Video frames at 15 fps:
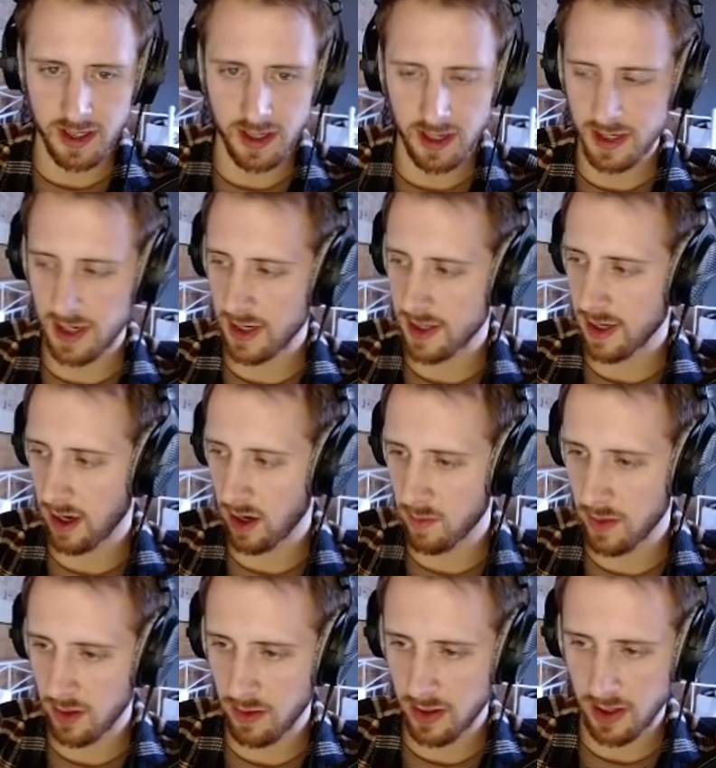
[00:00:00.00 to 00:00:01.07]
the exact
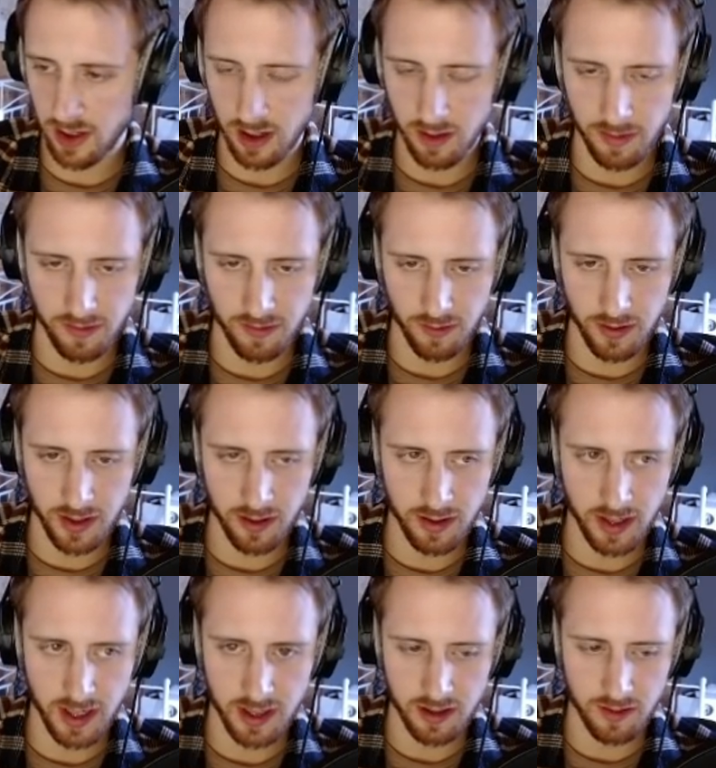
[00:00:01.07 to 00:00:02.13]
timing when they're coming through here
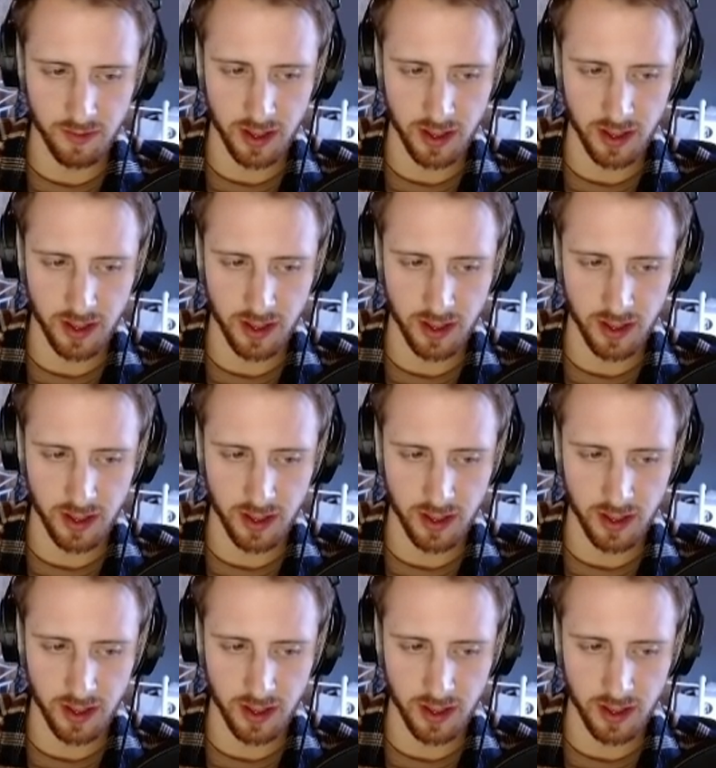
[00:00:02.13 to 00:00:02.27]
and gets the